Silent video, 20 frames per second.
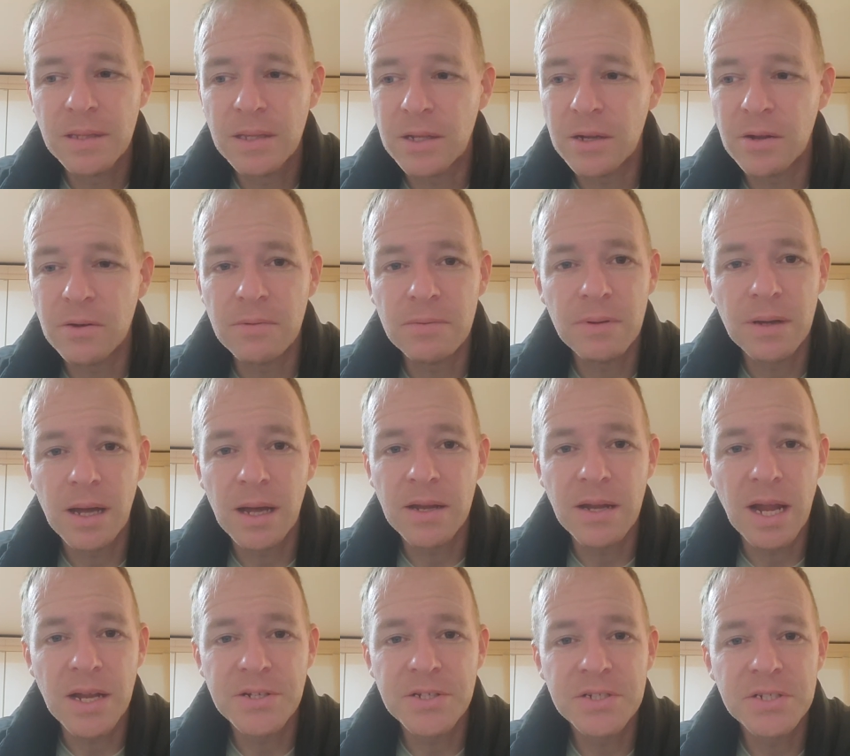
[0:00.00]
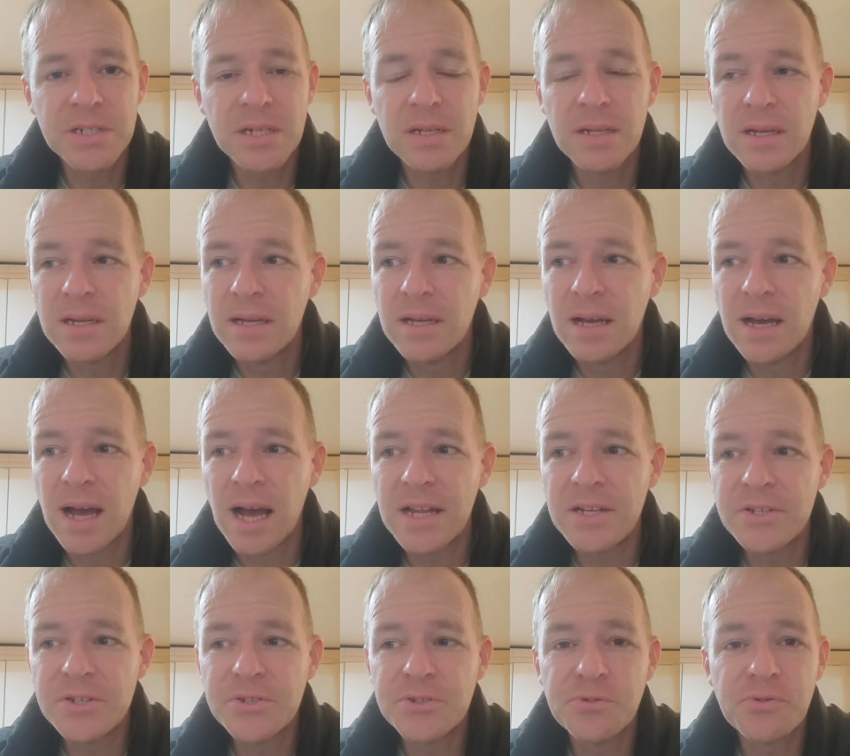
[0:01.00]
I just
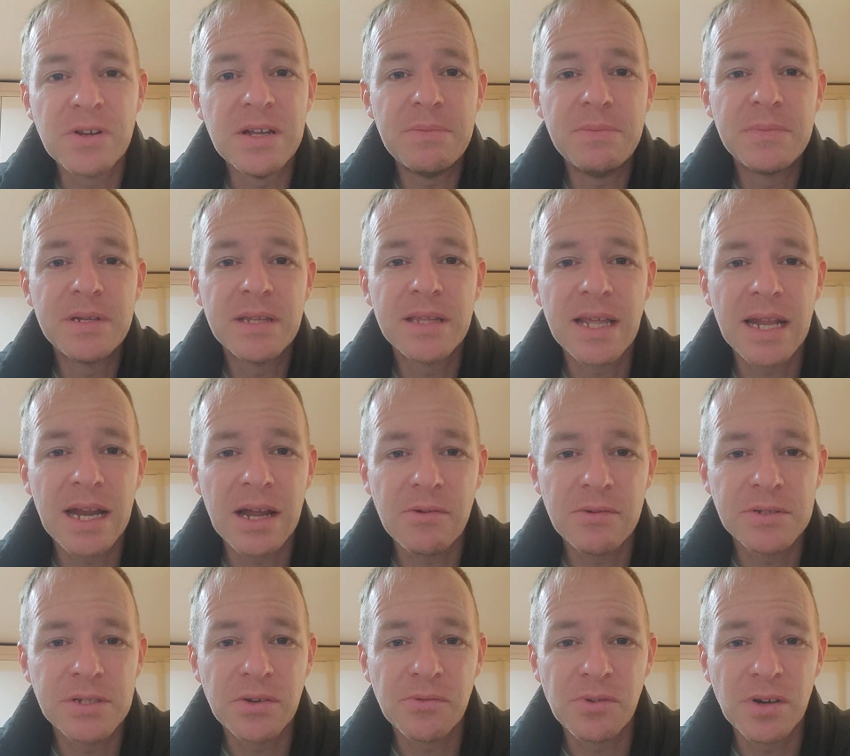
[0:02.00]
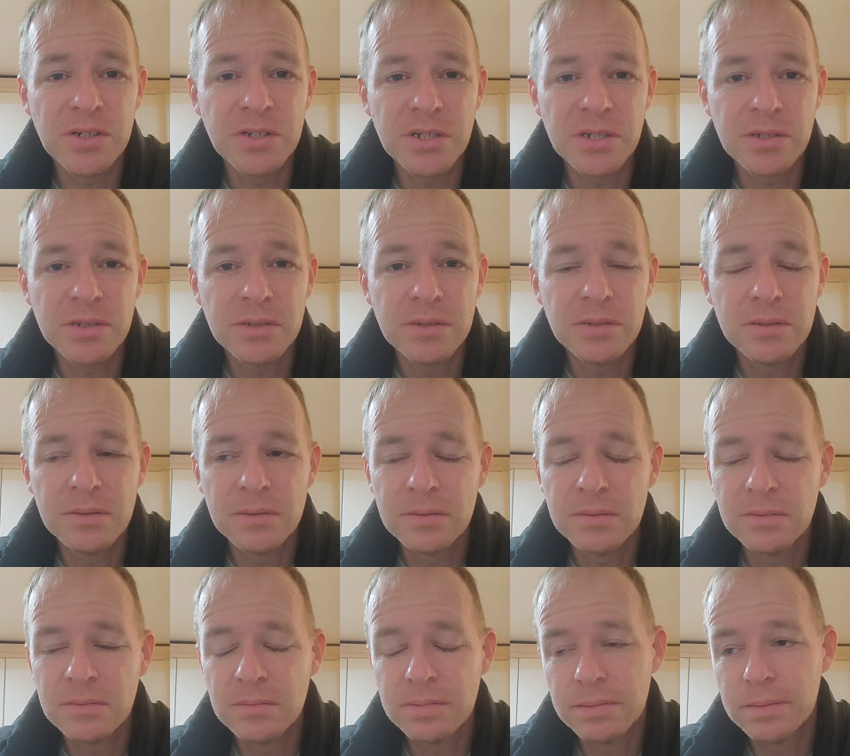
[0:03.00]
dreamed that I was in Russia,
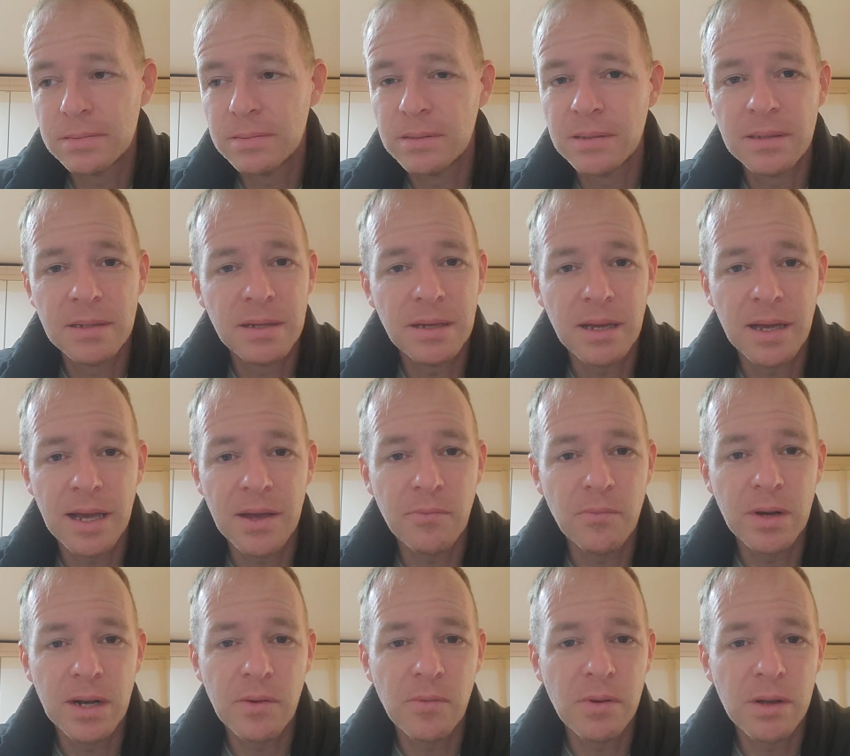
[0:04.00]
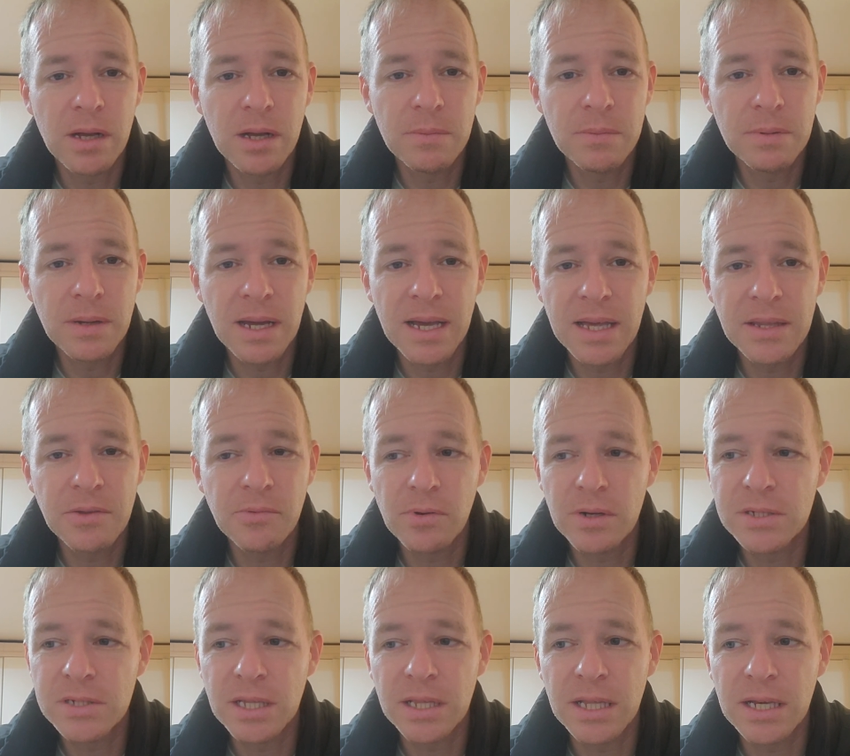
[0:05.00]
and when I woke up, I had the
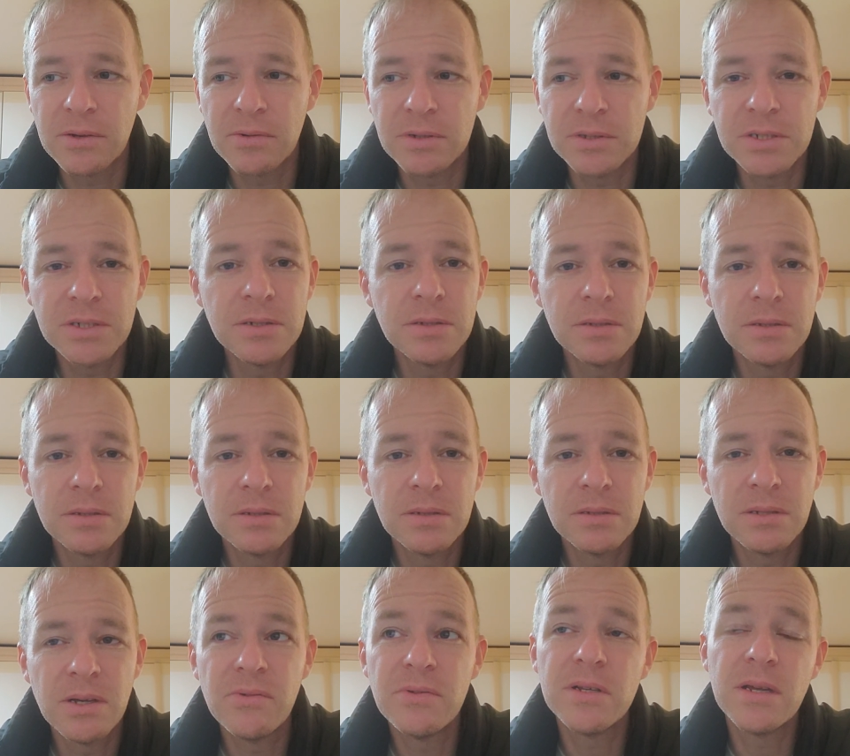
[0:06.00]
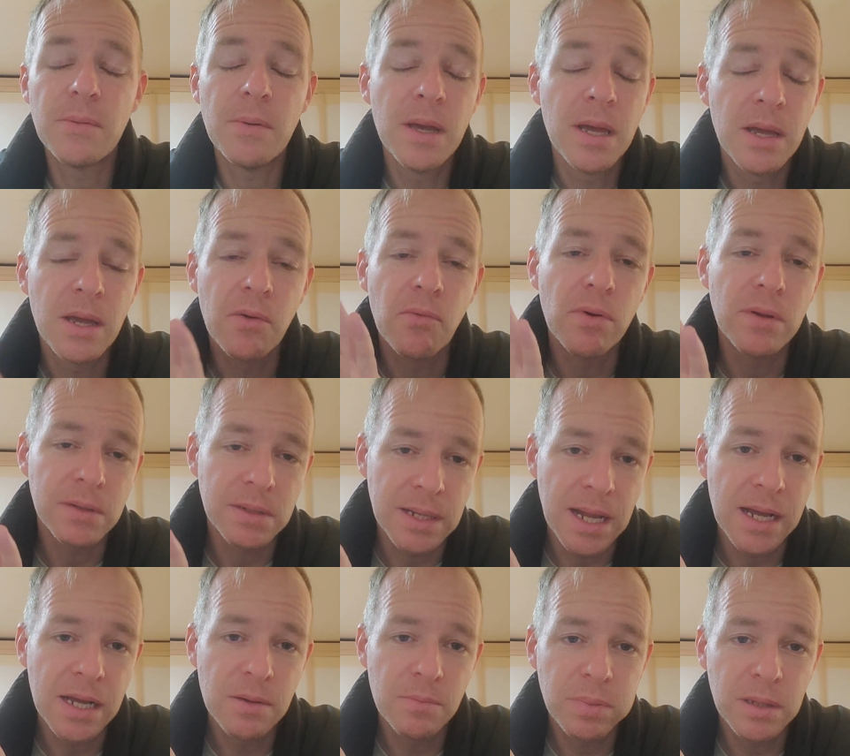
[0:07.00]
Russian language. It was
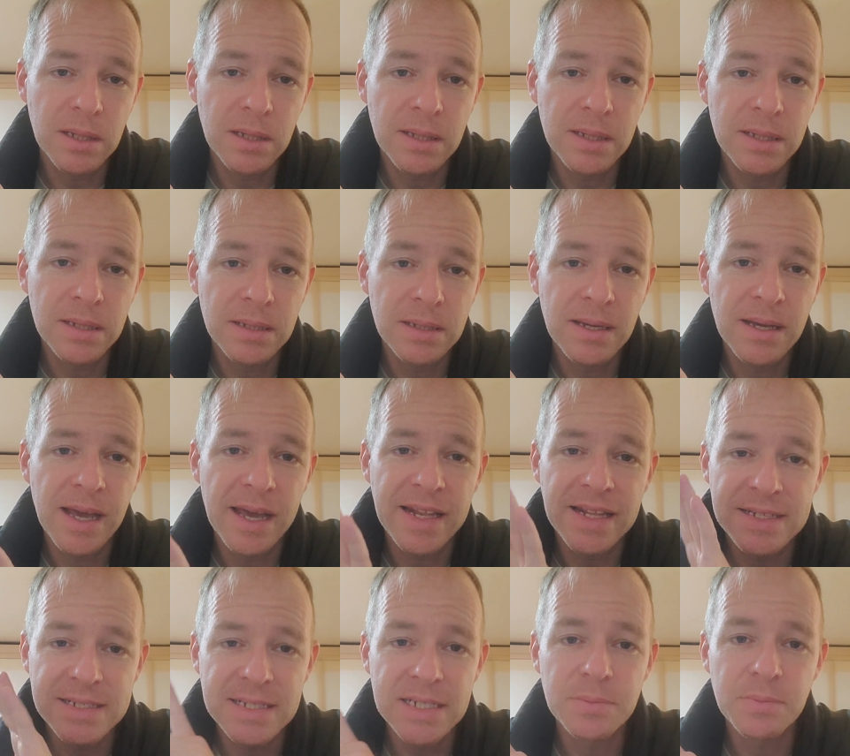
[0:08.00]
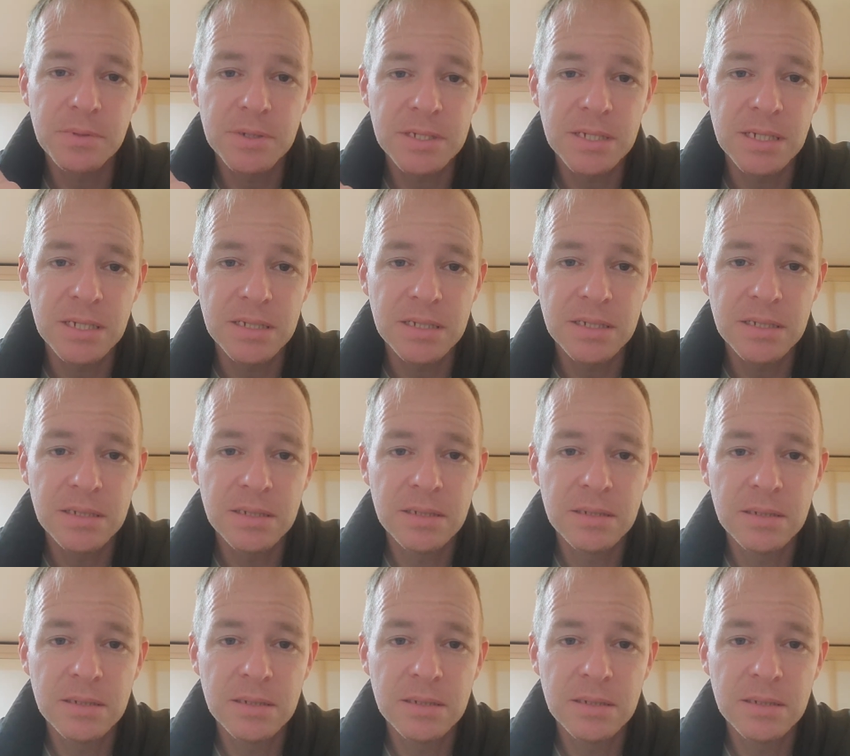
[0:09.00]
not completely, 86%.